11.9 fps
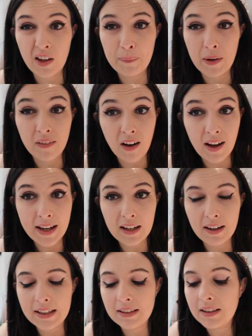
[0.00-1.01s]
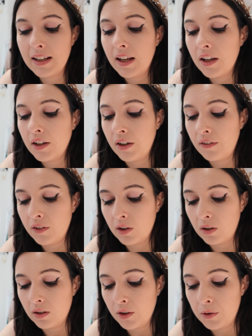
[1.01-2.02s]
you a bit of highlight, you've
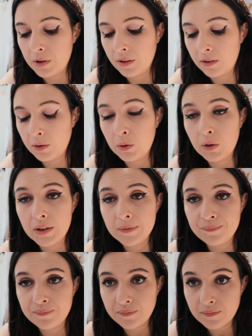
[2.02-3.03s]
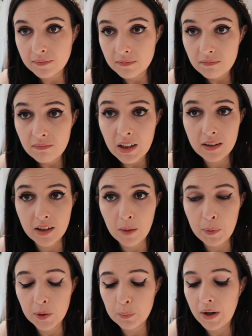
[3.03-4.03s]
got Uhtred's sword,
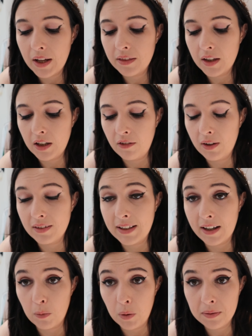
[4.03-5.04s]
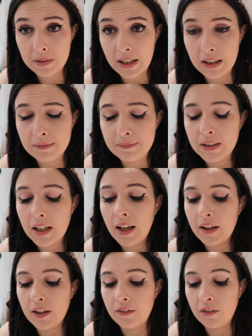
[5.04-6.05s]
Serpent's Breath, and you've got his dagger wafting.
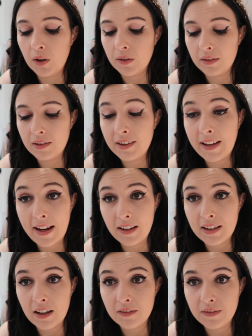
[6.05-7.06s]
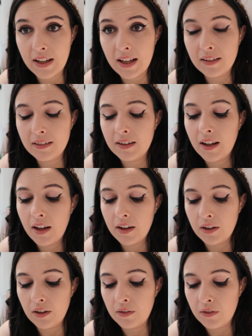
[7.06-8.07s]
You've got Skade's outfits,
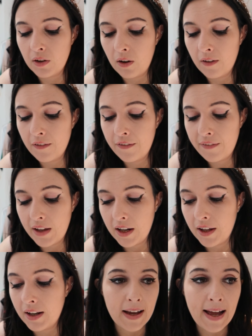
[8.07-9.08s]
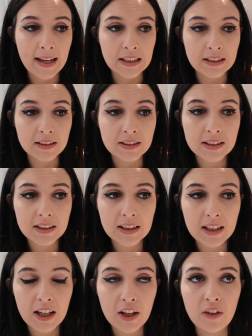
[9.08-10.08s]
you've got Finnan, and
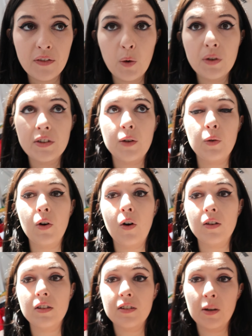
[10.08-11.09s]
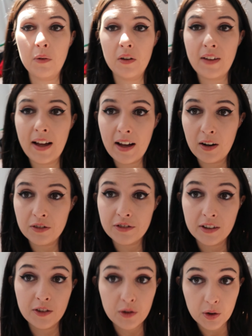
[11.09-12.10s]
you've also got some of
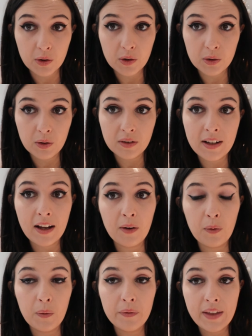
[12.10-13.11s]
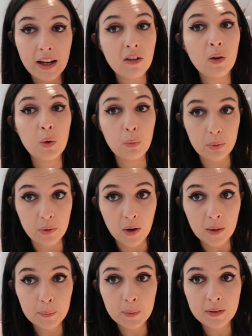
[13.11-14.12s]
Alfred's chronicles. Now they are all
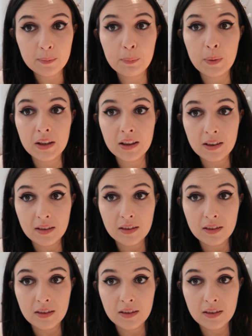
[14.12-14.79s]
props, but